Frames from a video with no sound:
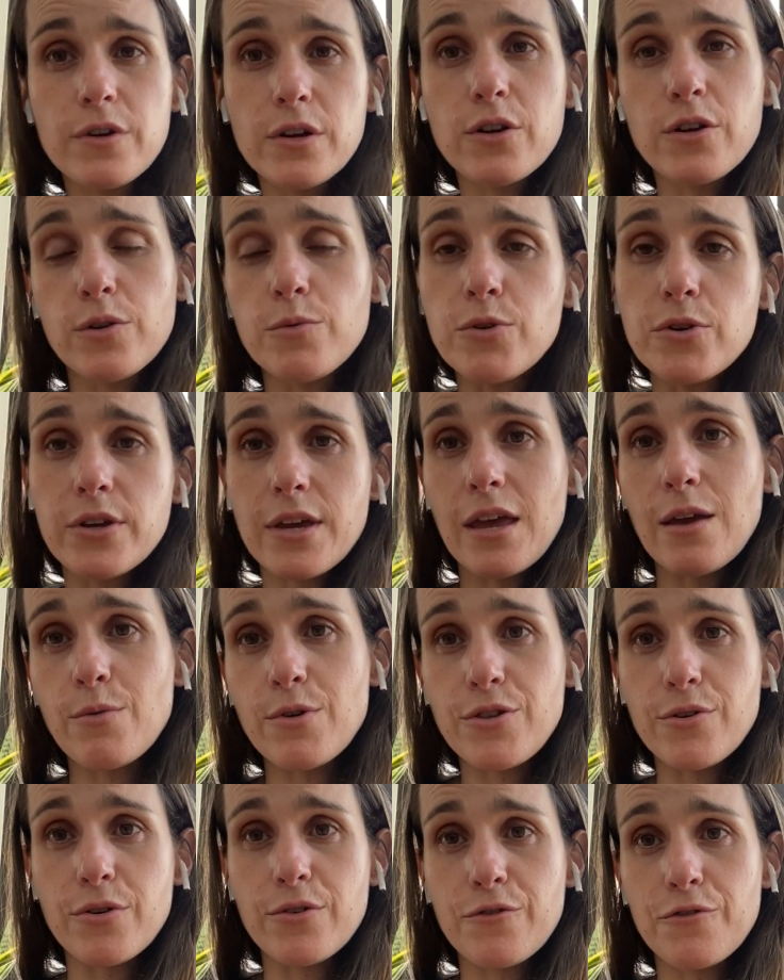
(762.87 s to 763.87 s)
communicate
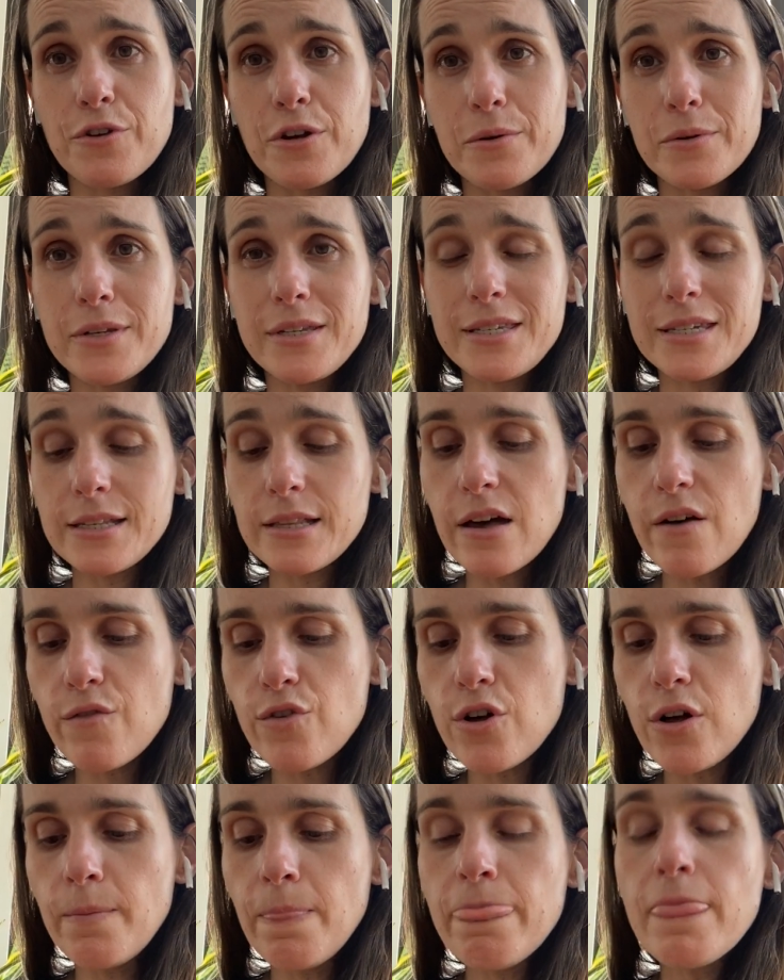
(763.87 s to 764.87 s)
with you on a frequency
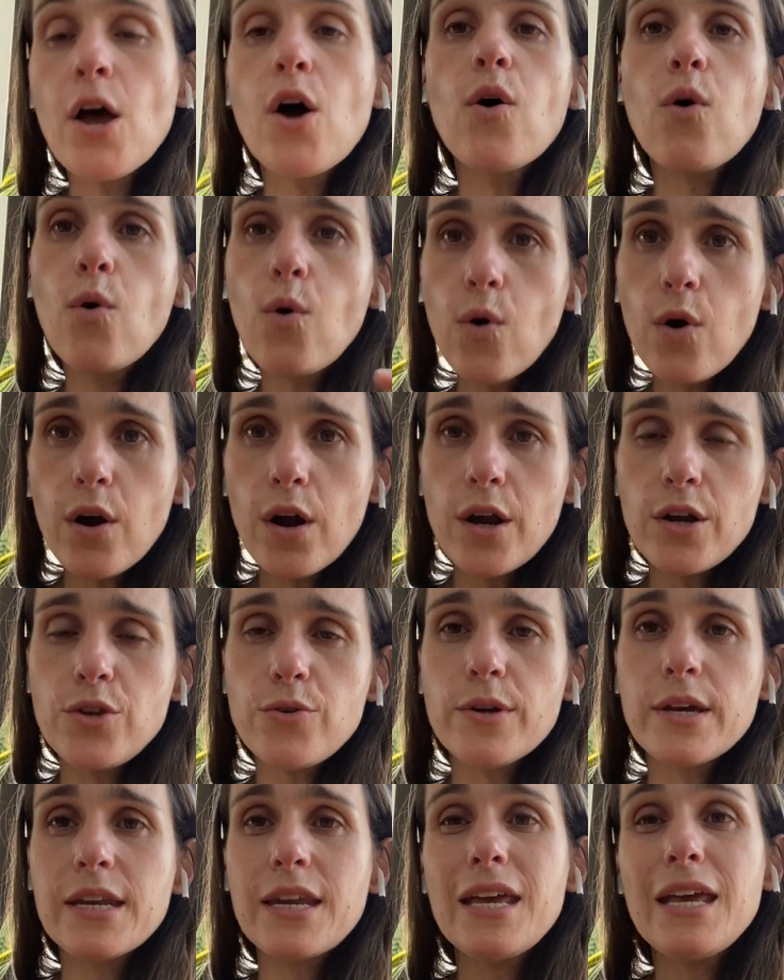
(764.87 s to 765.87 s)
level. Or
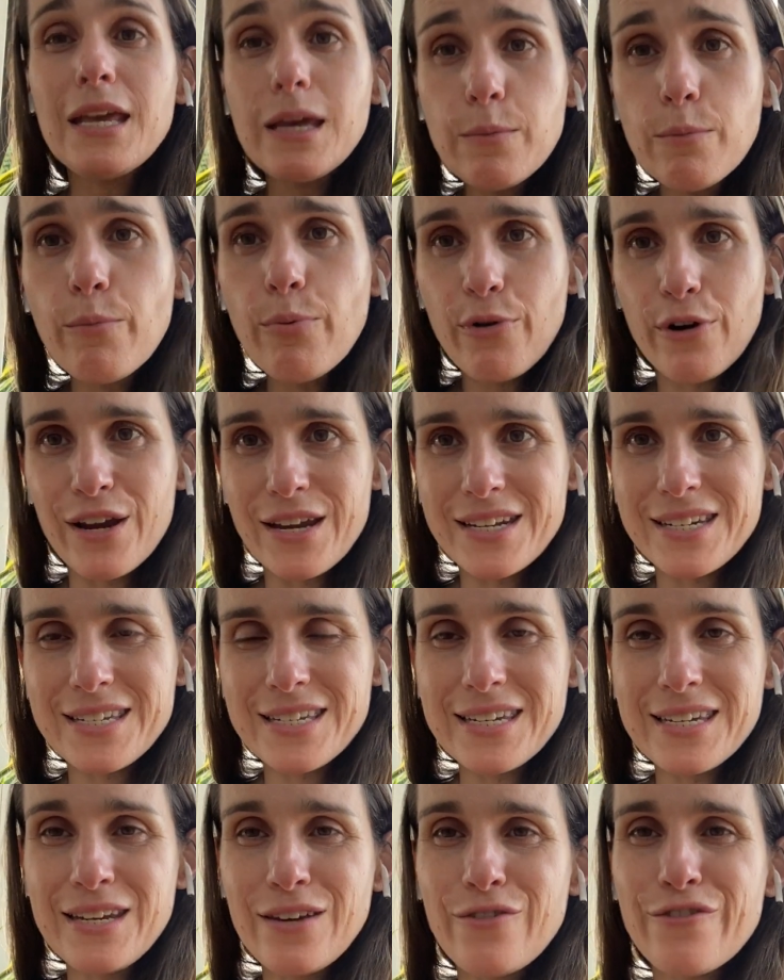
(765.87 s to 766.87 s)
you can
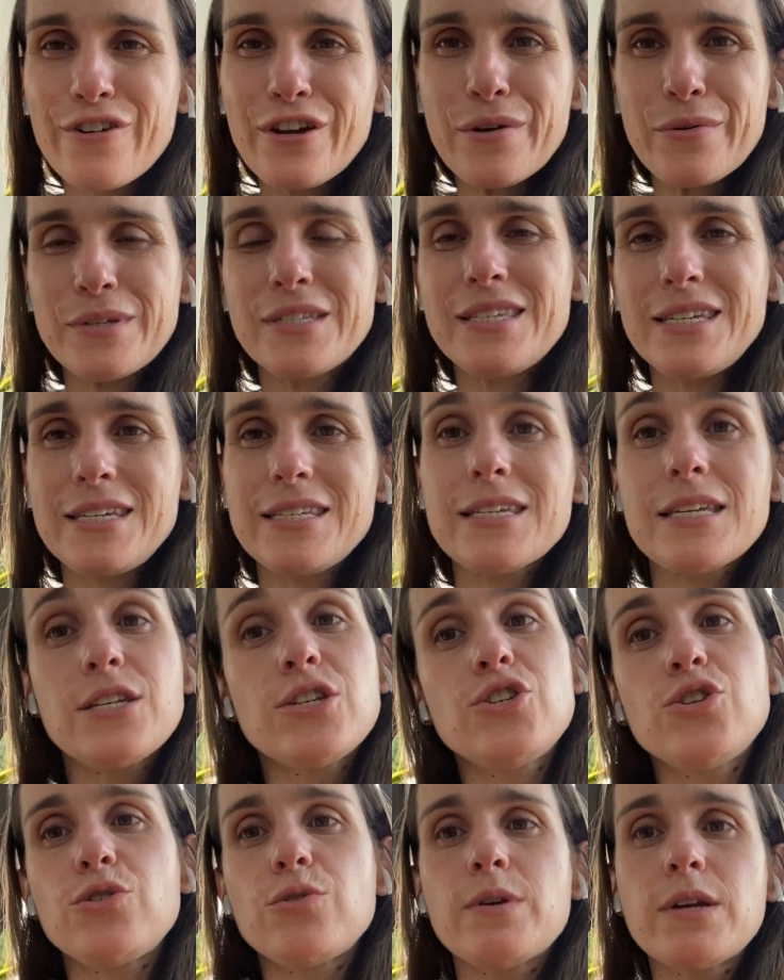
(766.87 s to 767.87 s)
imprint frequencies
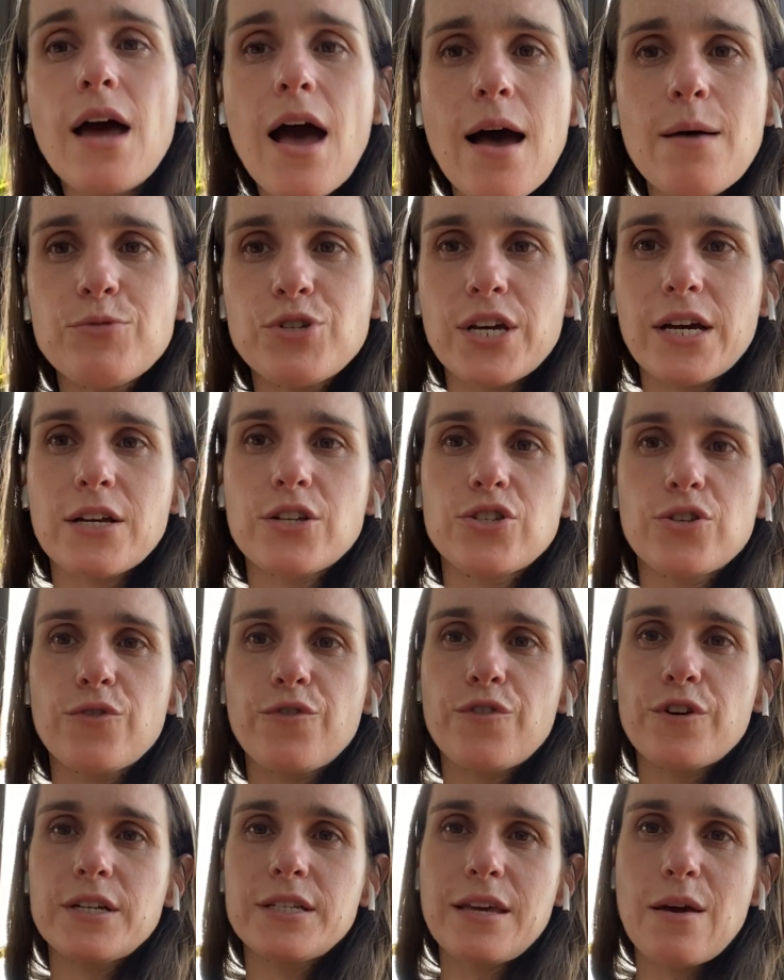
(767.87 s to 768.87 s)
into an object. So
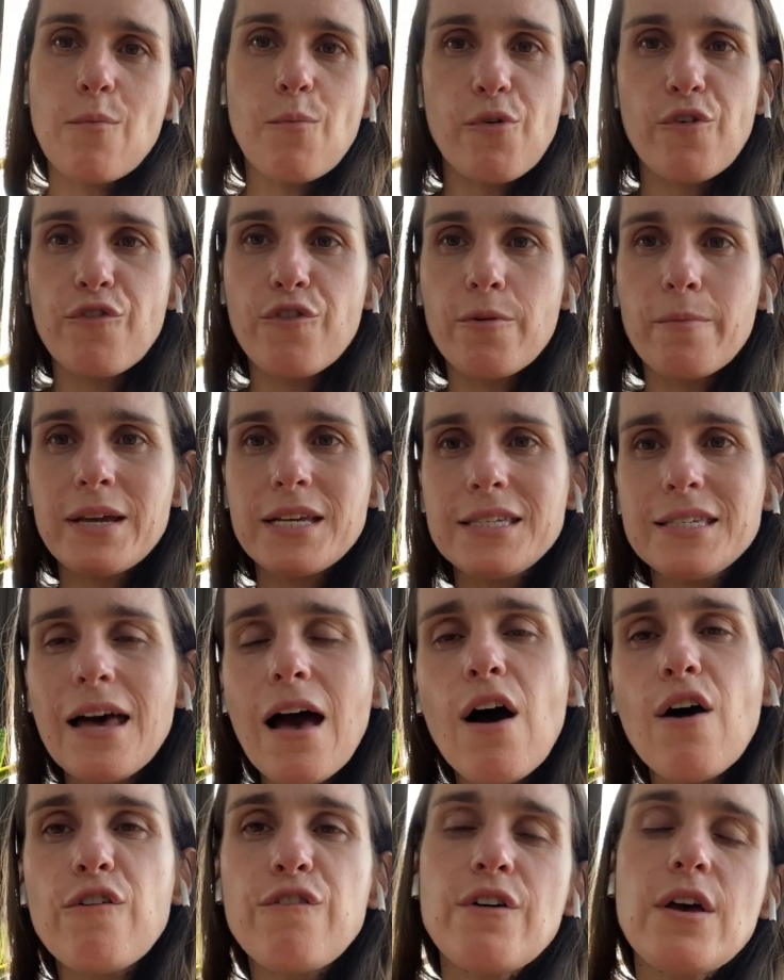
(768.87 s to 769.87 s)
for example, for
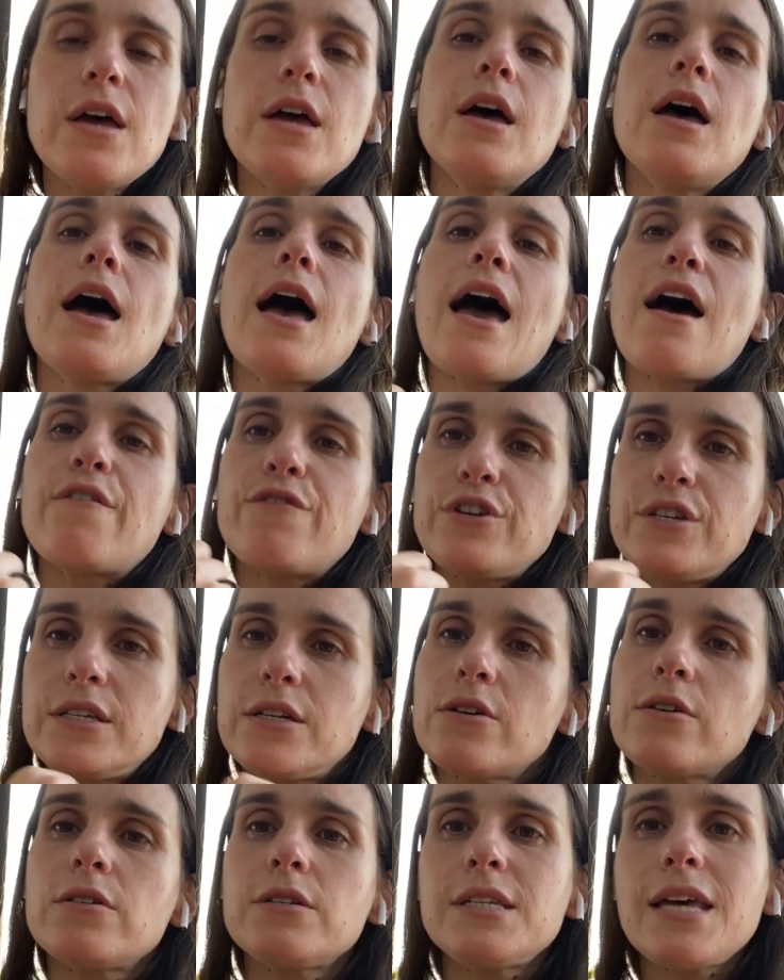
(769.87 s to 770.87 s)
myself, every
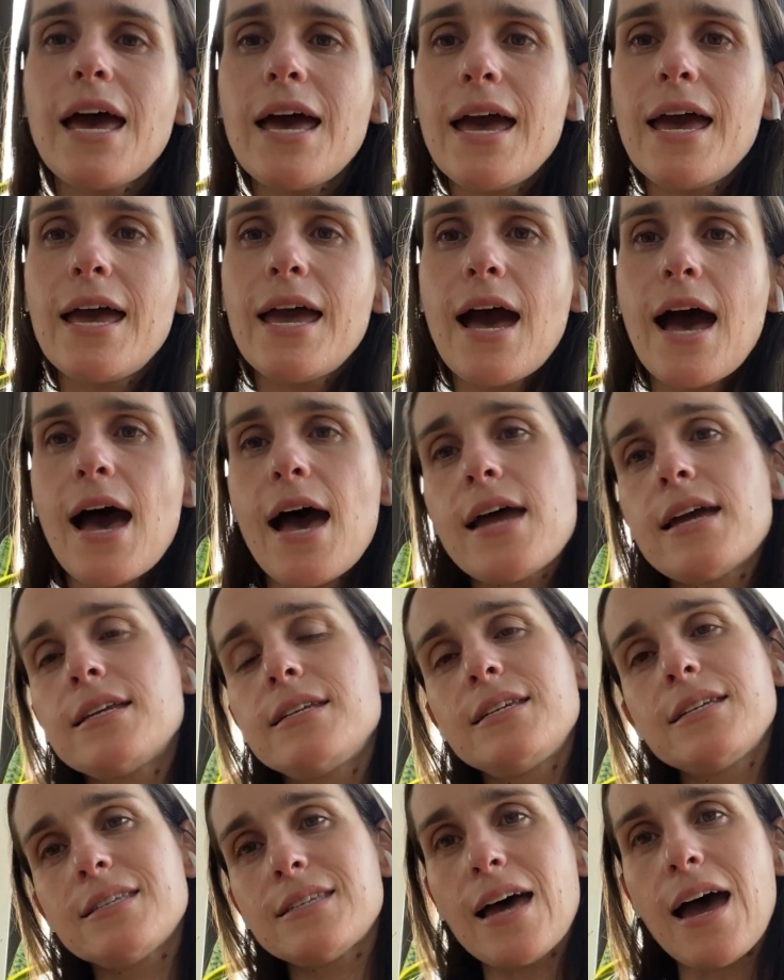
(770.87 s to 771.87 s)
single day I
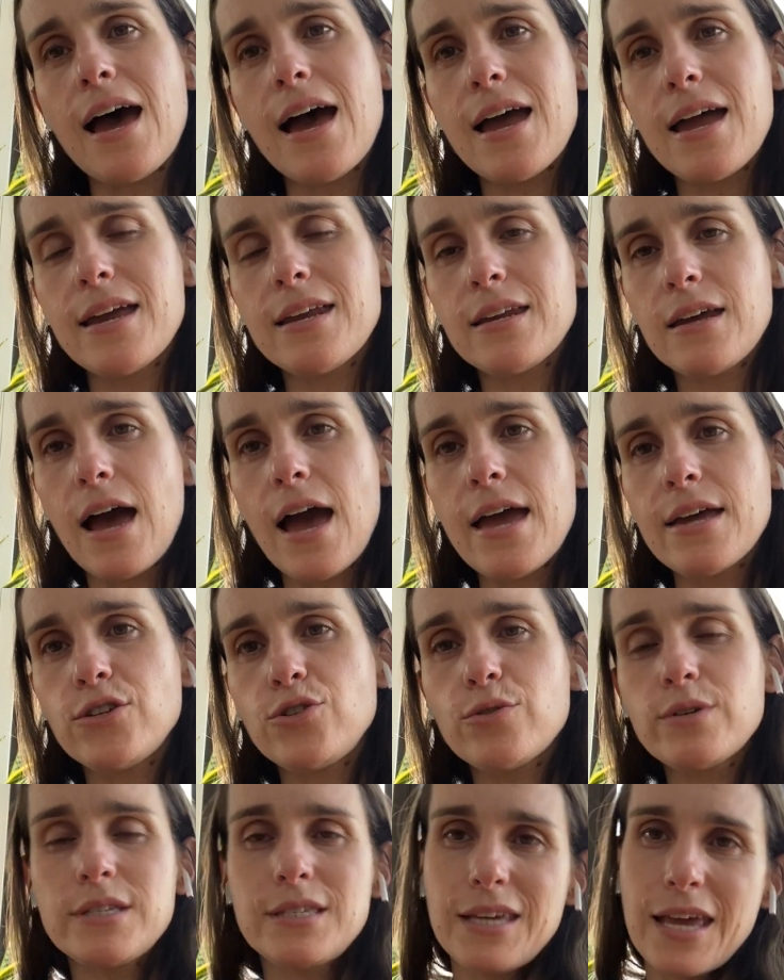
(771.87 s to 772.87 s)

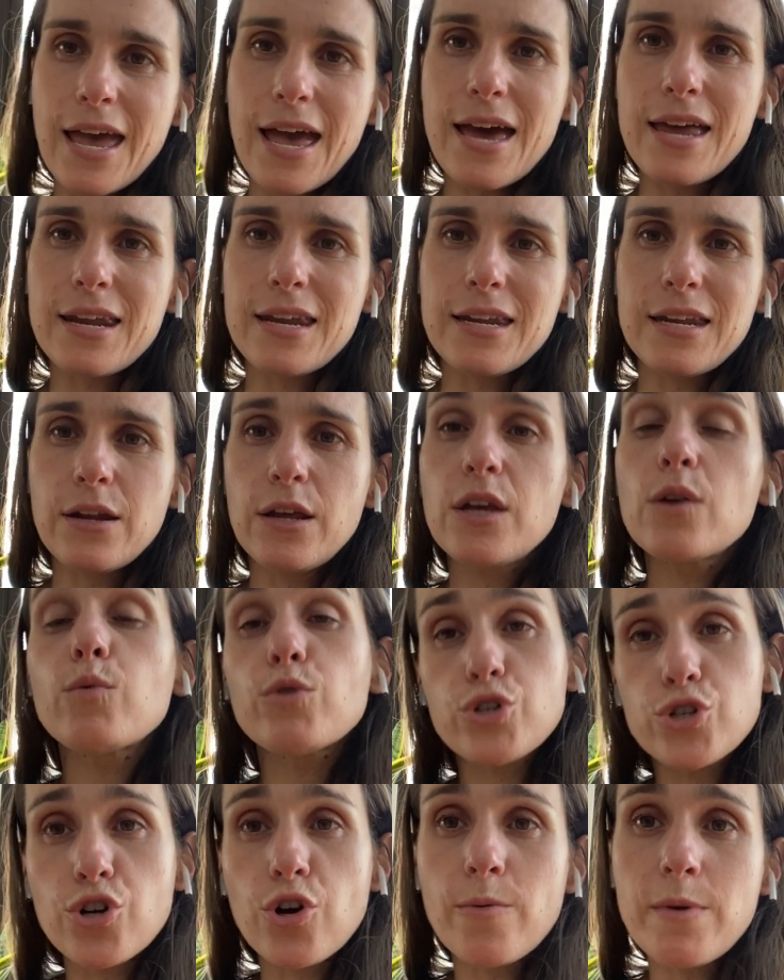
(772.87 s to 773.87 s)
do a scan, and it
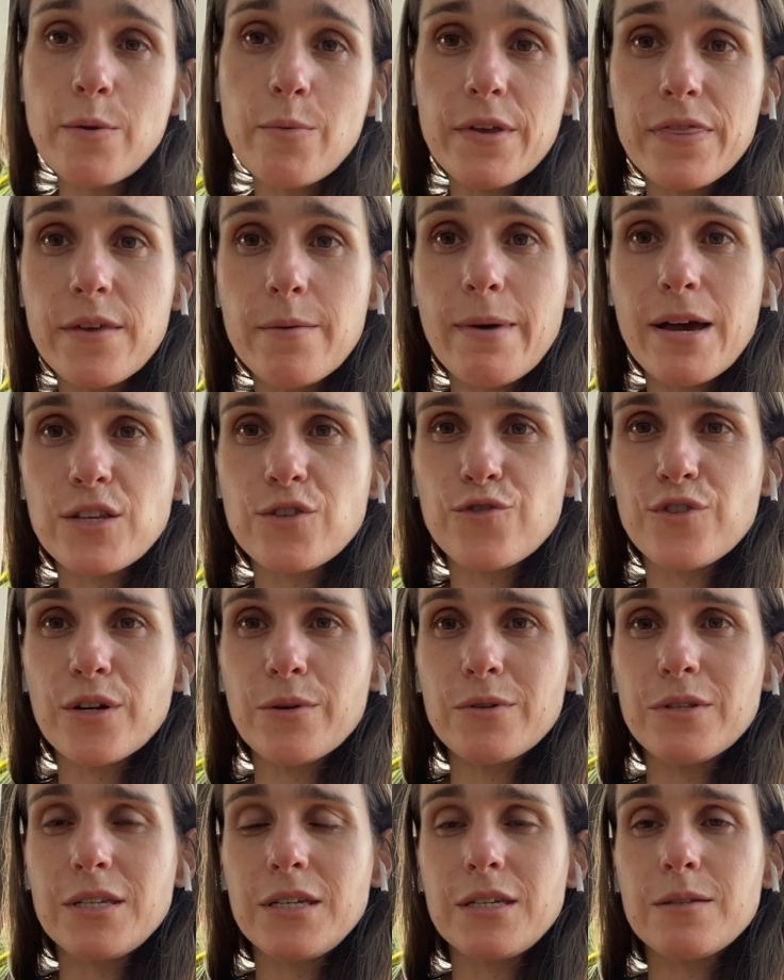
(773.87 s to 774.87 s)
will show me what the best
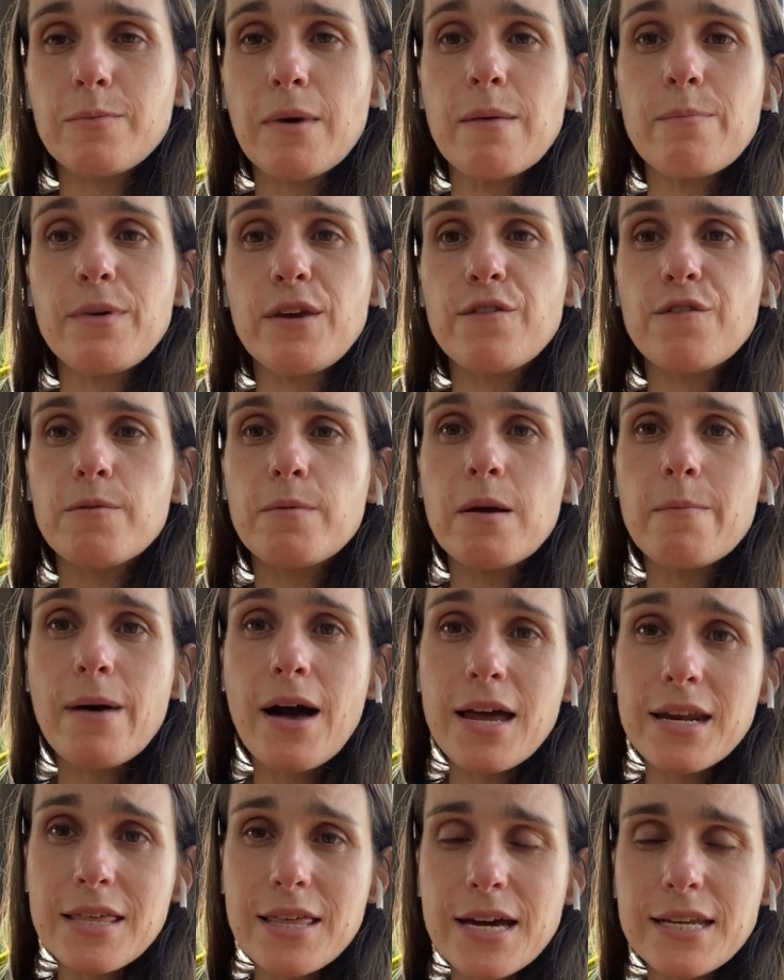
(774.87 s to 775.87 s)
frequencies might be for my
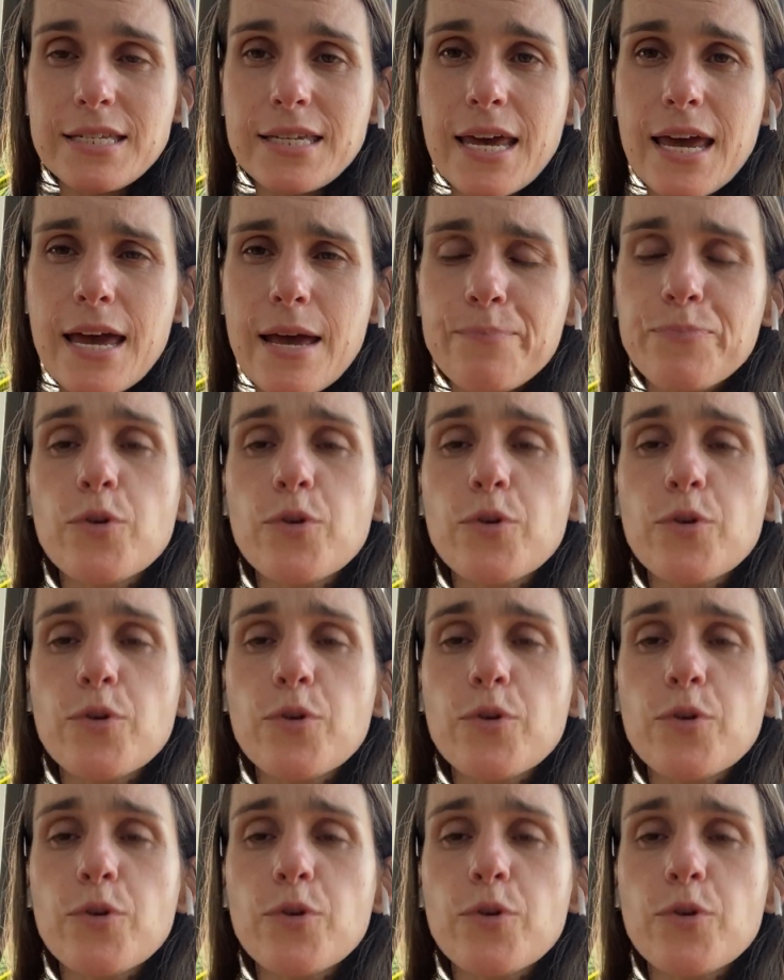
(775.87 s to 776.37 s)
body that day,